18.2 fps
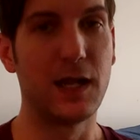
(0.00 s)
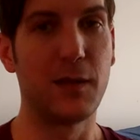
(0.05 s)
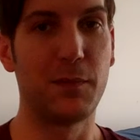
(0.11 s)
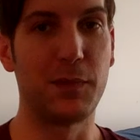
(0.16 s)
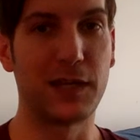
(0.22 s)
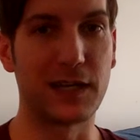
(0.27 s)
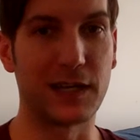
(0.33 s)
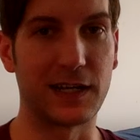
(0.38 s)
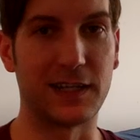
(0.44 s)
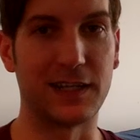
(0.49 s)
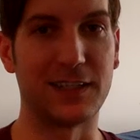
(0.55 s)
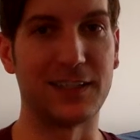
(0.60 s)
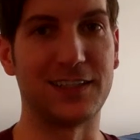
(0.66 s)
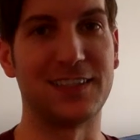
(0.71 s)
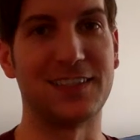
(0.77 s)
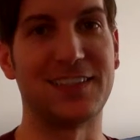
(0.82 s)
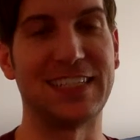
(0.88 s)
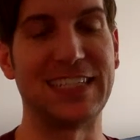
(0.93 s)

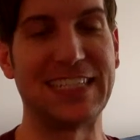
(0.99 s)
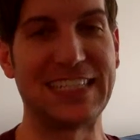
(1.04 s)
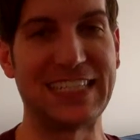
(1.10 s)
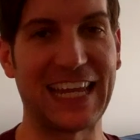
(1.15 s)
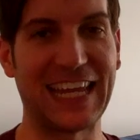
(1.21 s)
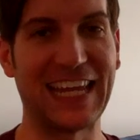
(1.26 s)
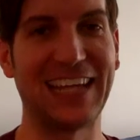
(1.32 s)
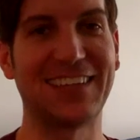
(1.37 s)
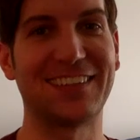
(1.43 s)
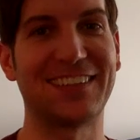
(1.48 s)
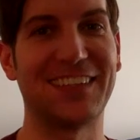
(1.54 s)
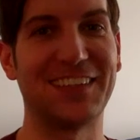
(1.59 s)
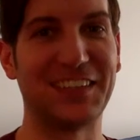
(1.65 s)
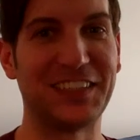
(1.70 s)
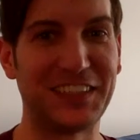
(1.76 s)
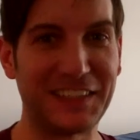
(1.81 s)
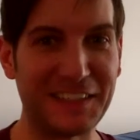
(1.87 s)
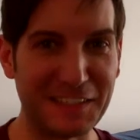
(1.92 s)
Because it takes a
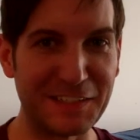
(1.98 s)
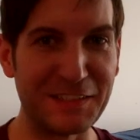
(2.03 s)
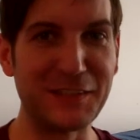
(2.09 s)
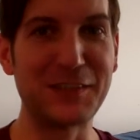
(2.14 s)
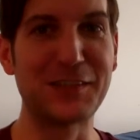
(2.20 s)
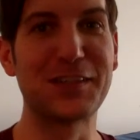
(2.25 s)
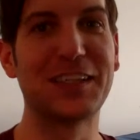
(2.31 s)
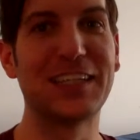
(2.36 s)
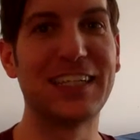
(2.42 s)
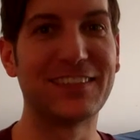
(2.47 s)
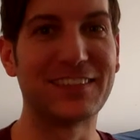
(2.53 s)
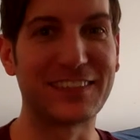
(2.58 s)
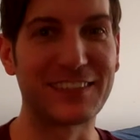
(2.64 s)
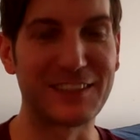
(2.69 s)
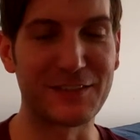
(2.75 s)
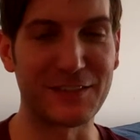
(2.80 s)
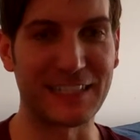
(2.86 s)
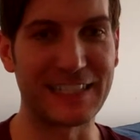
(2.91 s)
hugely
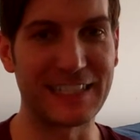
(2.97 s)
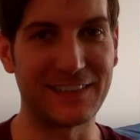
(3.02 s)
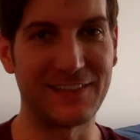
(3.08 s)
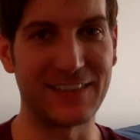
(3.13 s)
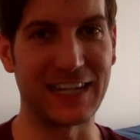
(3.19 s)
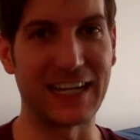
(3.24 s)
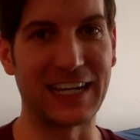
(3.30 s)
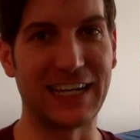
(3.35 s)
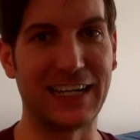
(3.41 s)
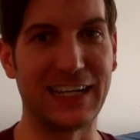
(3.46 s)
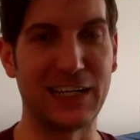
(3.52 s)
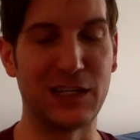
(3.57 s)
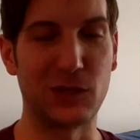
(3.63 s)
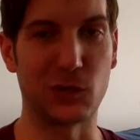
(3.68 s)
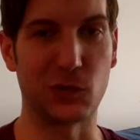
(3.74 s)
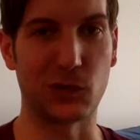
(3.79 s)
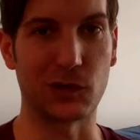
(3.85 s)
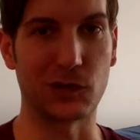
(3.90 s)
restrictive diet in
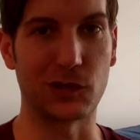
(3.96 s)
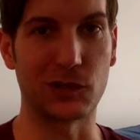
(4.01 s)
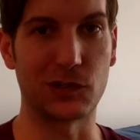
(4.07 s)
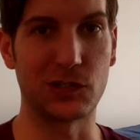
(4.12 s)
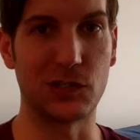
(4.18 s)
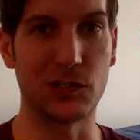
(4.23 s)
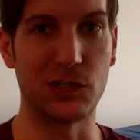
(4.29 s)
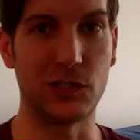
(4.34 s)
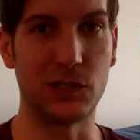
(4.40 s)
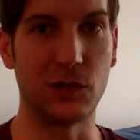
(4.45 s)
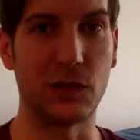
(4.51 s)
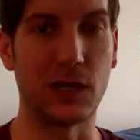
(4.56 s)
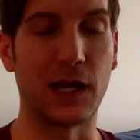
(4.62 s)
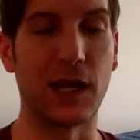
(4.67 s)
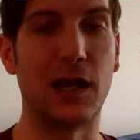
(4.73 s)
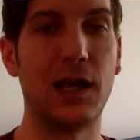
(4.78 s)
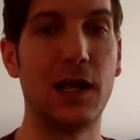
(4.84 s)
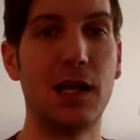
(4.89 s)
order to do
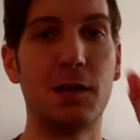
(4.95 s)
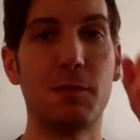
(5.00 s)
that.